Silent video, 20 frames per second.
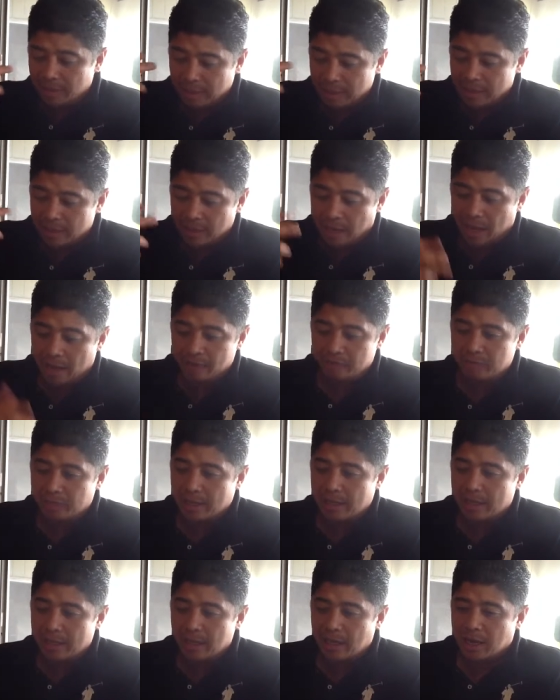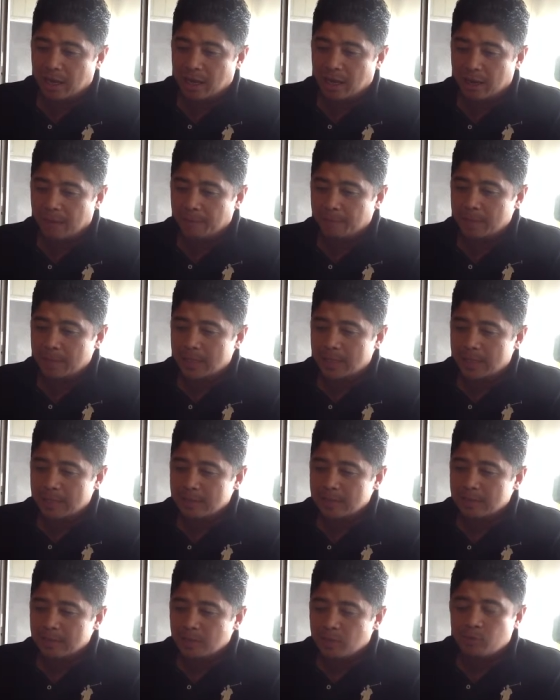been, I've been, um,
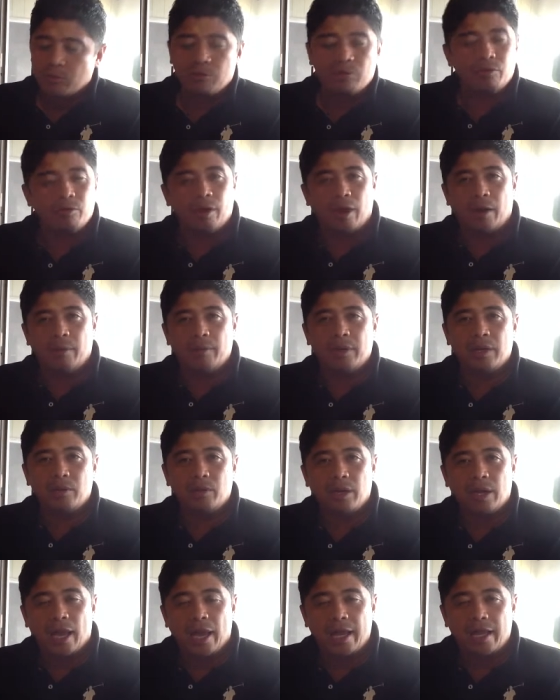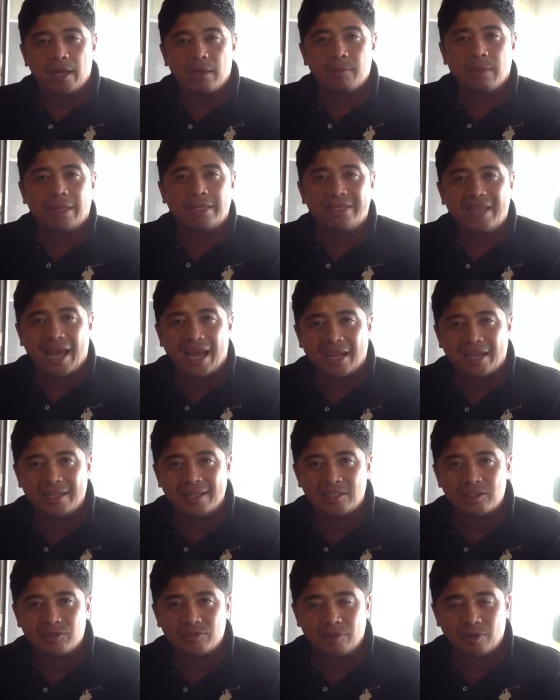I've been relying on my
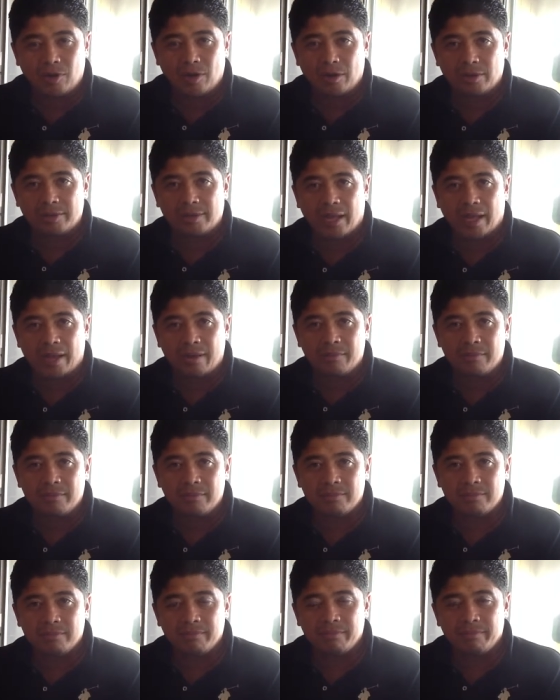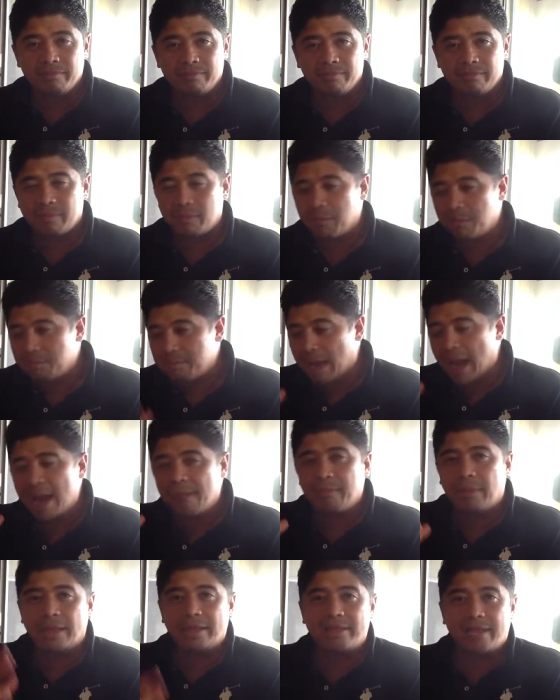talents for a long time. Mm-hmm. Bag my